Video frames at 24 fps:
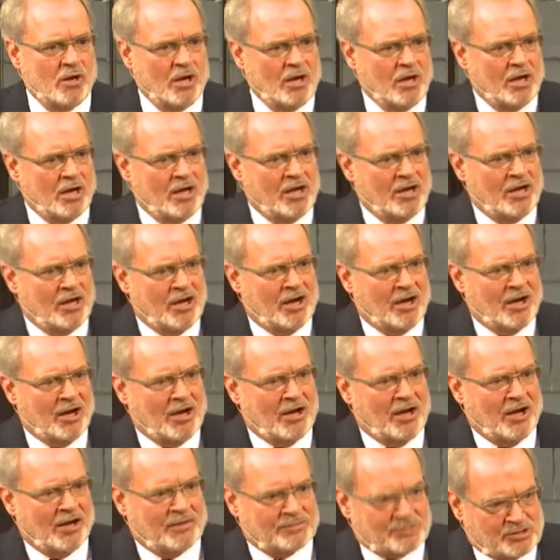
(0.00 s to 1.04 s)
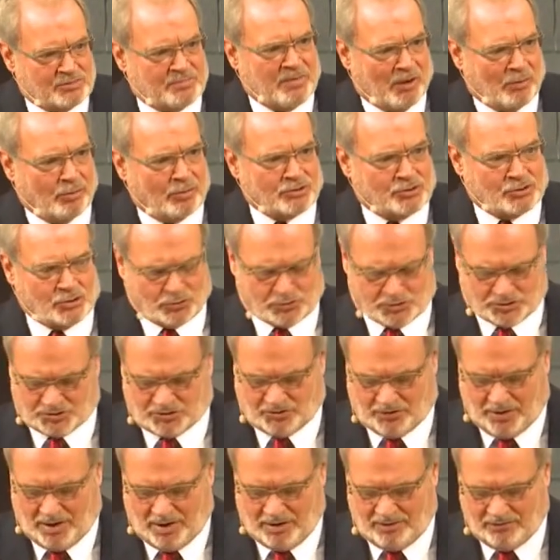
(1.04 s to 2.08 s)
is the value
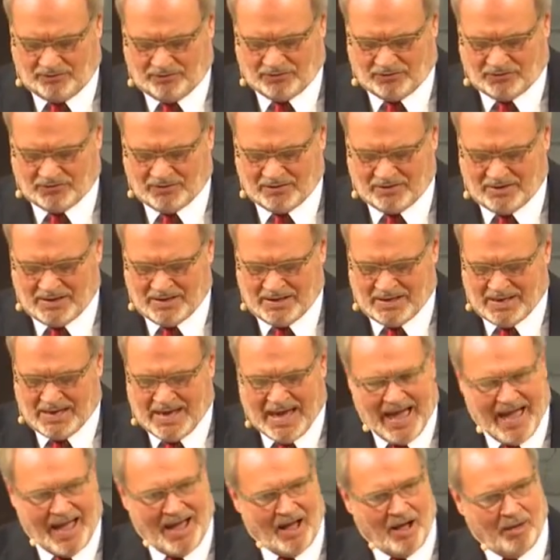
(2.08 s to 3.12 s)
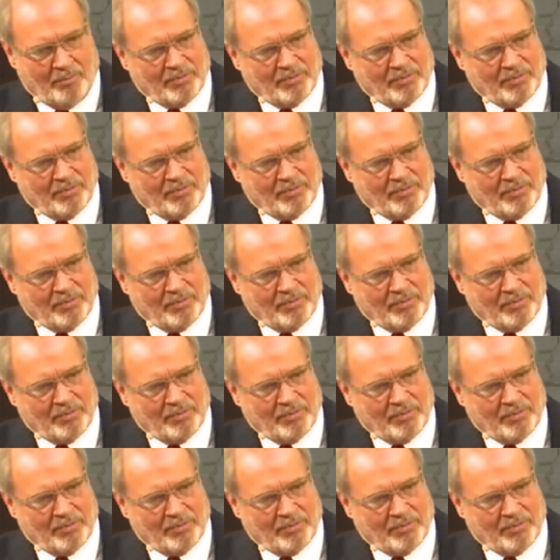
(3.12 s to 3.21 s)
of spiritual strength?